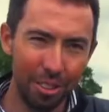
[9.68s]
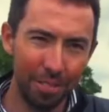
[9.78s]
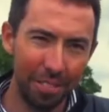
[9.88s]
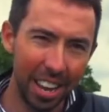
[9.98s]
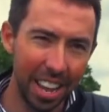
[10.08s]

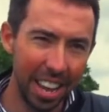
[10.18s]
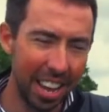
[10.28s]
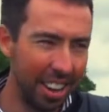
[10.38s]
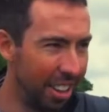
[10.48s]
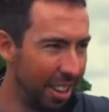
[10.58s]
some fitting
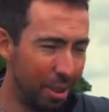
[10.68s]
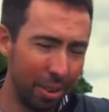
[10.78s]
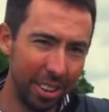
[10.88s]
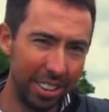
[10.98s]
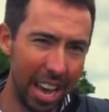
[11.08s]
and
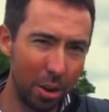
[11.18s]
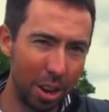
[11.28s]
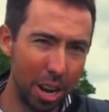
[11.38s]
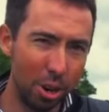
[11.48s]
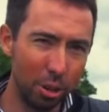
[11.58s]
really see how
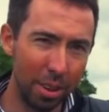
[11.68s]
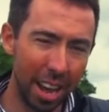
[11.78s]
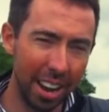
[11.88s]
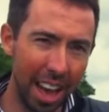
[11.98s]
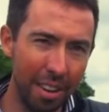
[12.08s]
it goes. We
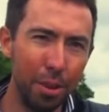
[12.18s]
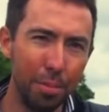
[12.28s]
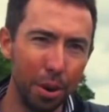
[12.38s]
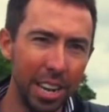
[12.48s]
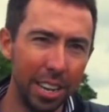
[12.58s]
got a heavy
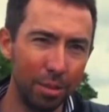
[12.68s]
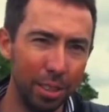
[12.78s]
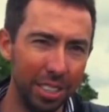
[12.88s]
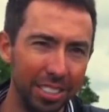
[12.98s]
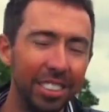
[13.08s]
breeze,
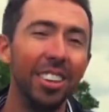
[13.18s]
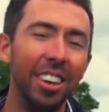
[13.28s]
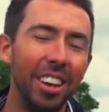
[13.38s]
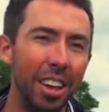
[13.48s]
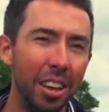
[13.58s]
which is
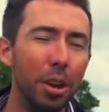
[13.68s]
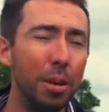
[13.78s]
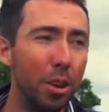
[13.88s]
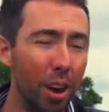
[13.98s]
going to be